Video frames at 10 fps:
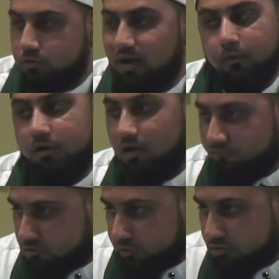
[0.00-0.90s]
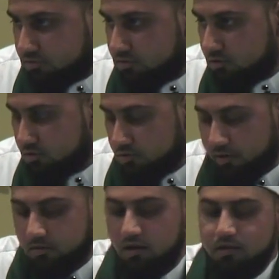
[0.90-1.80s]
You, we don't have a choice,
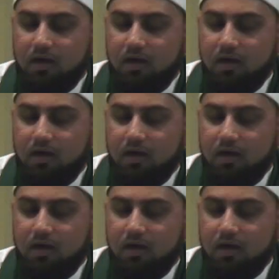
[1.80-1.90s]
right?